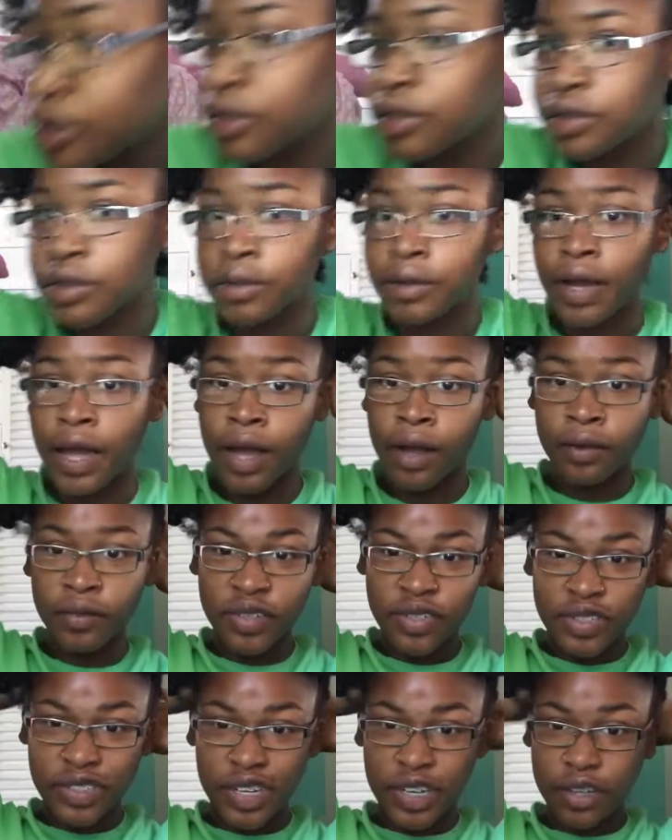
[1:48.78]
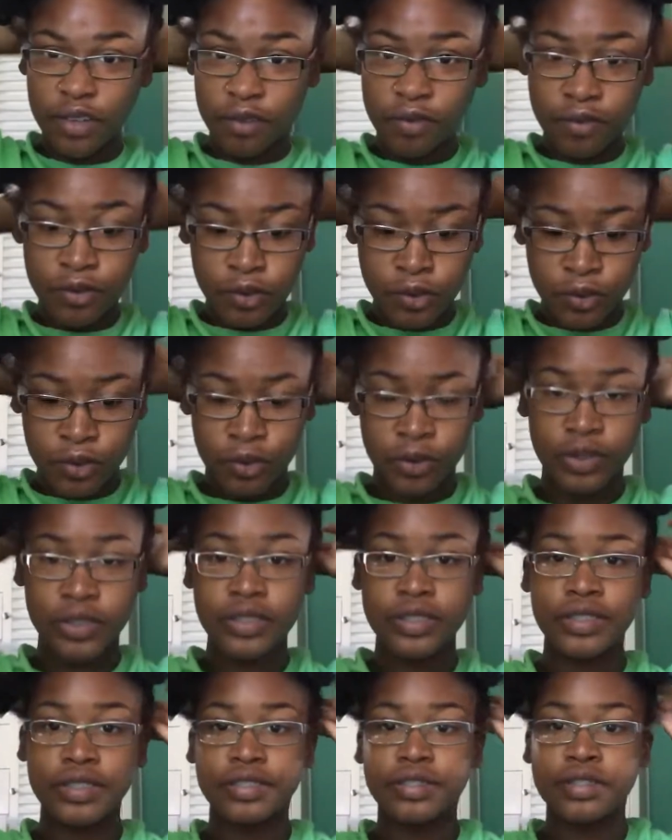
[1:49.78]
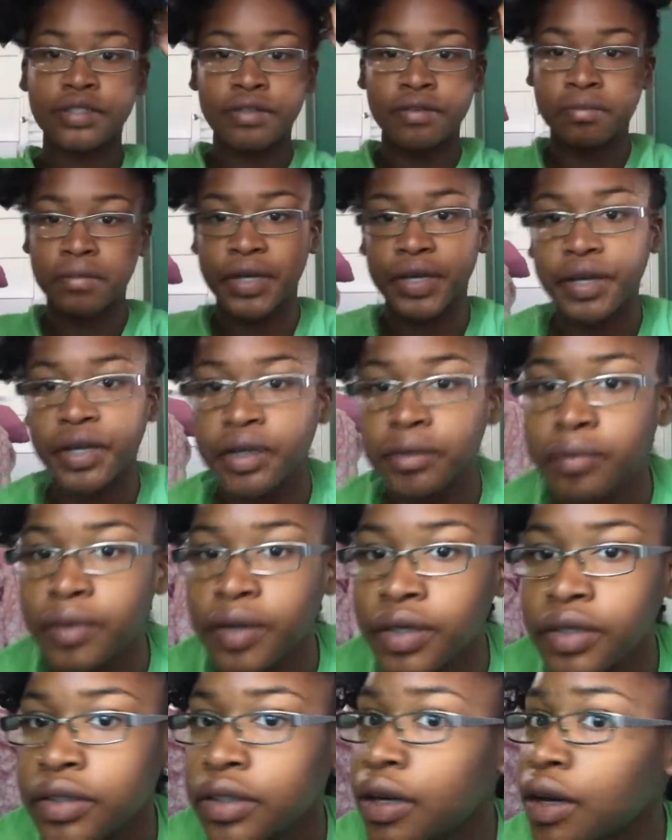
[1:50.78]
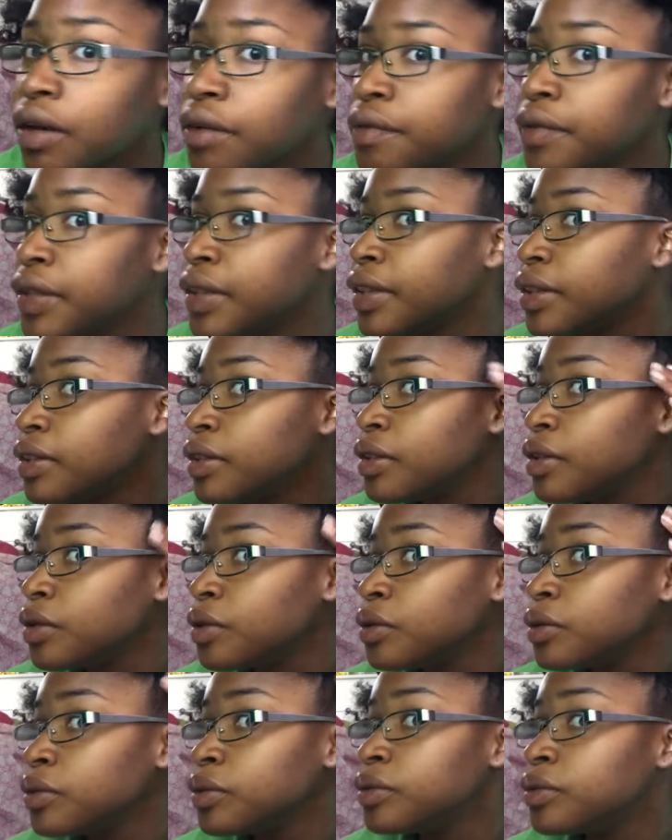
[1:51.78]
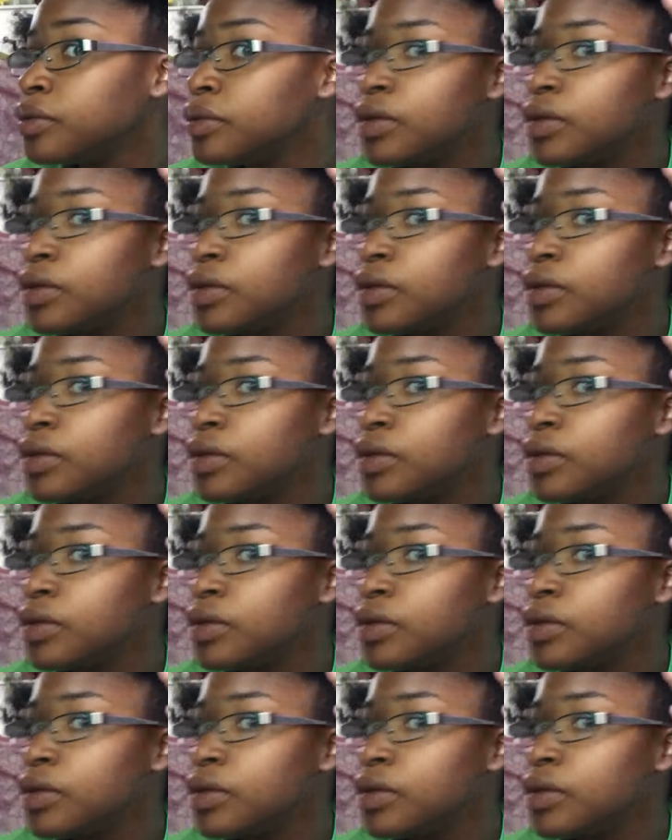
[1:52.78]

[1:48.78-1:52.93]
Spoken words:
So now there's like a full 360 of my hair parting off, and though